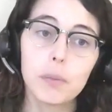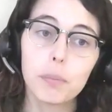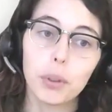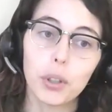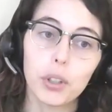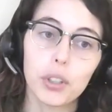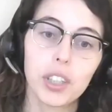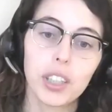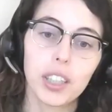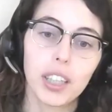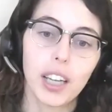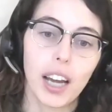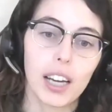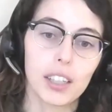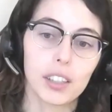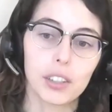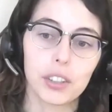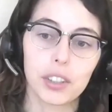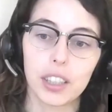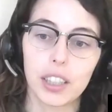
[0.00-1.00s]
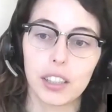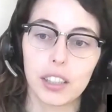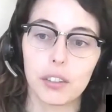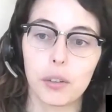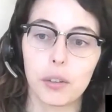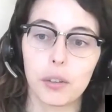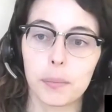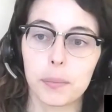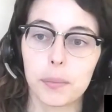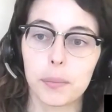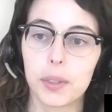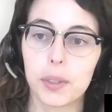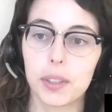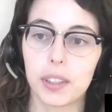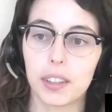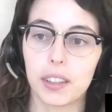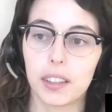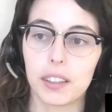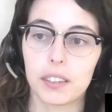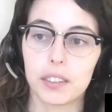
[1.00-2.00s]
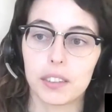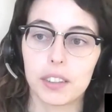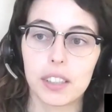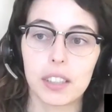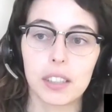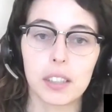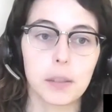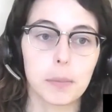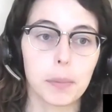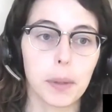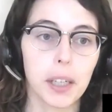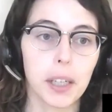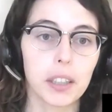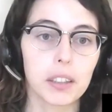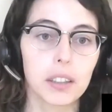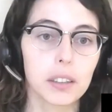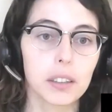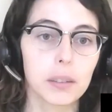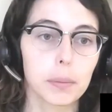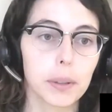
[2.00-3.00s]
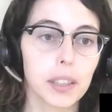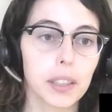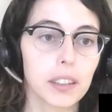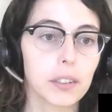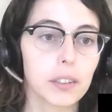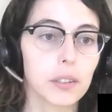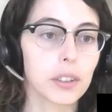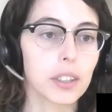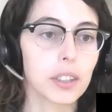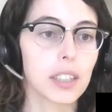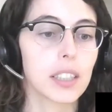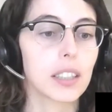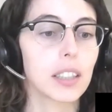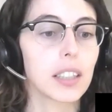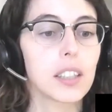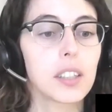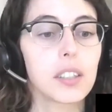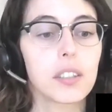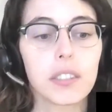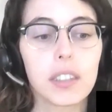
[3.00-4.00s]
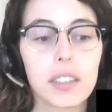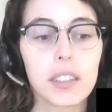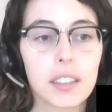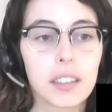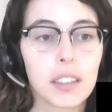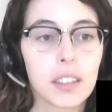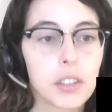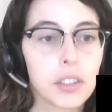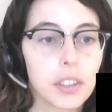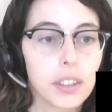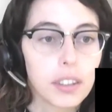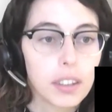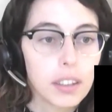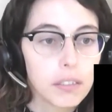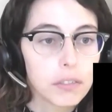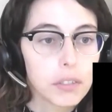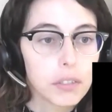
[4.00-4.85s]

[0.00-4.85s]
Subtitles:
this project actually comes or is inspired by the Contested Histories Initiative,